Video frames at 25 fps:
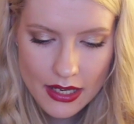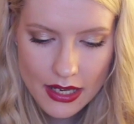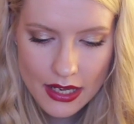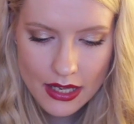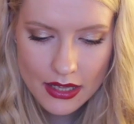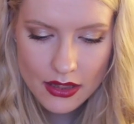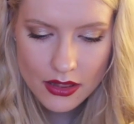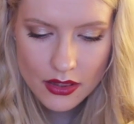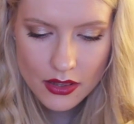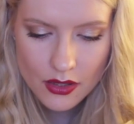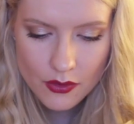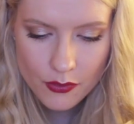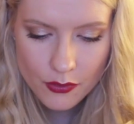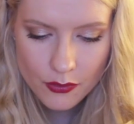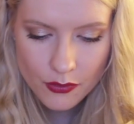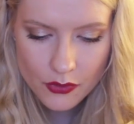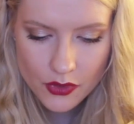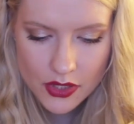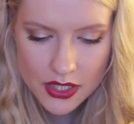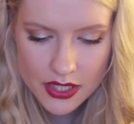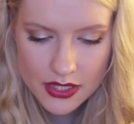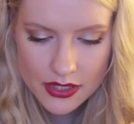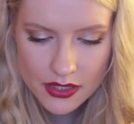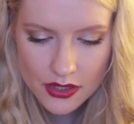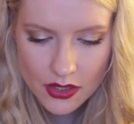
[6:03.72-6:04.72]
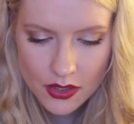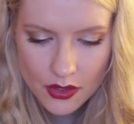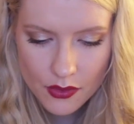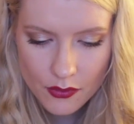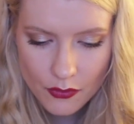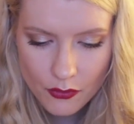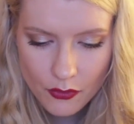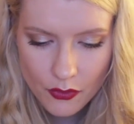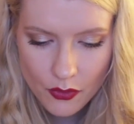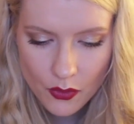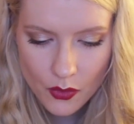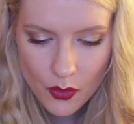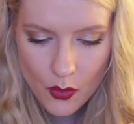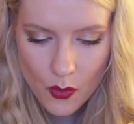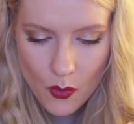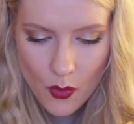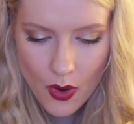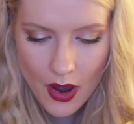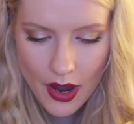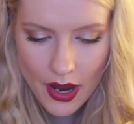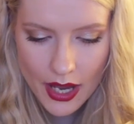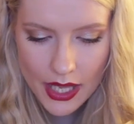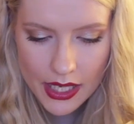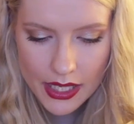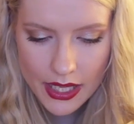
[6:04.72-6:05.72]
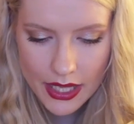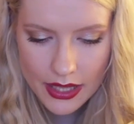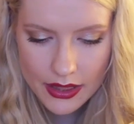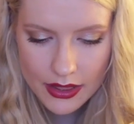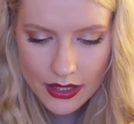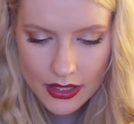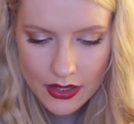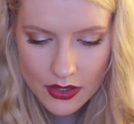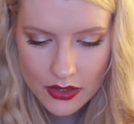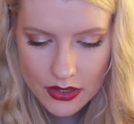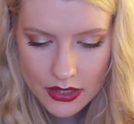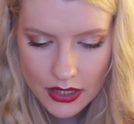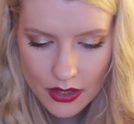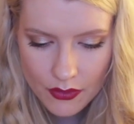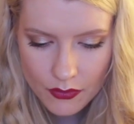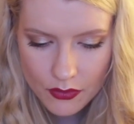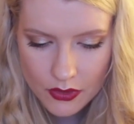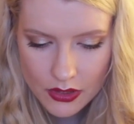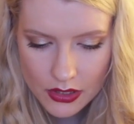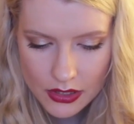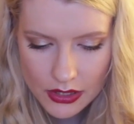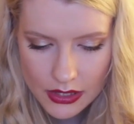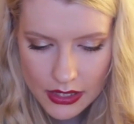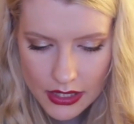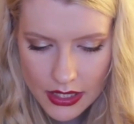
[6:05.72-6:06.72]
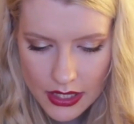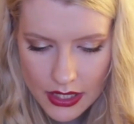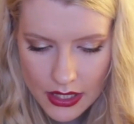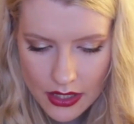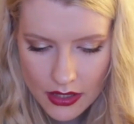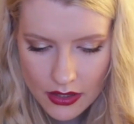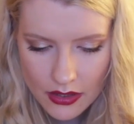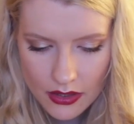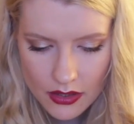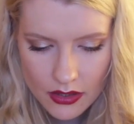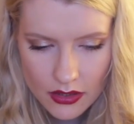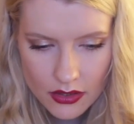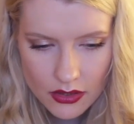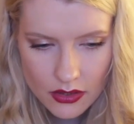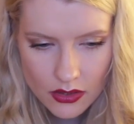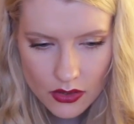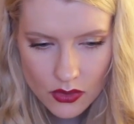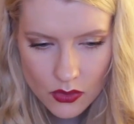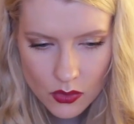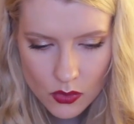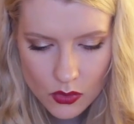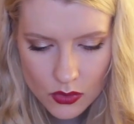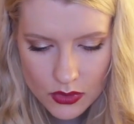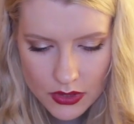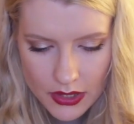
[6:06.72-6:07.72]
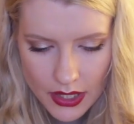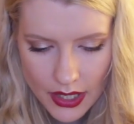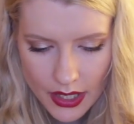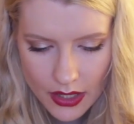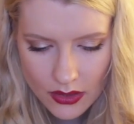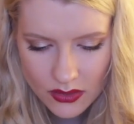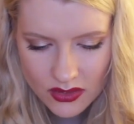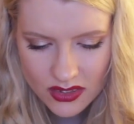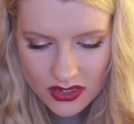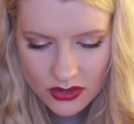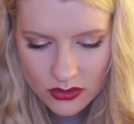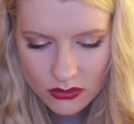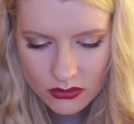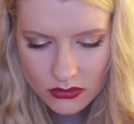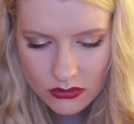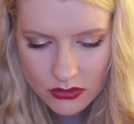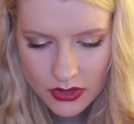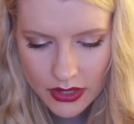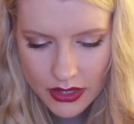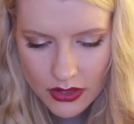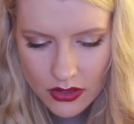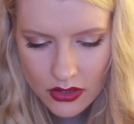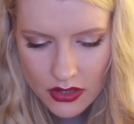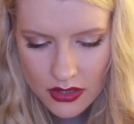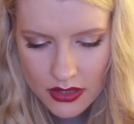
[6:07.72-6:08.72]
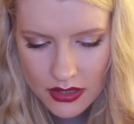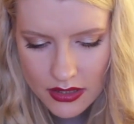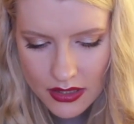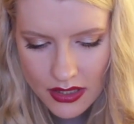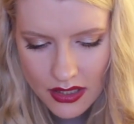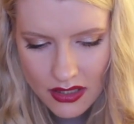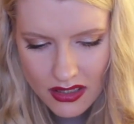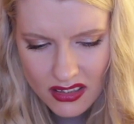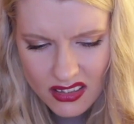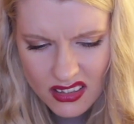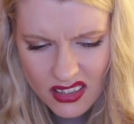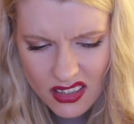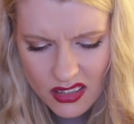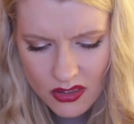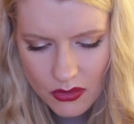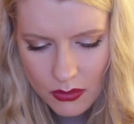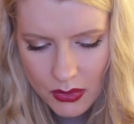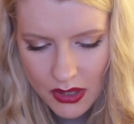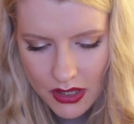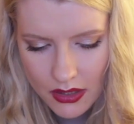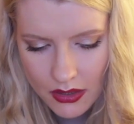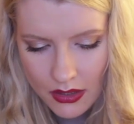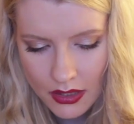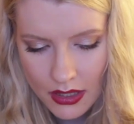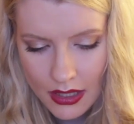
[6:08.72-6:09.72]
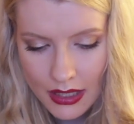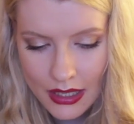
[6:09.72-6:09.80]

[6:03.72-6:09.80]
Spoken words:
in the freezer for a while and they are definitely cooled down. Ooh, they're gonna stick a little bit.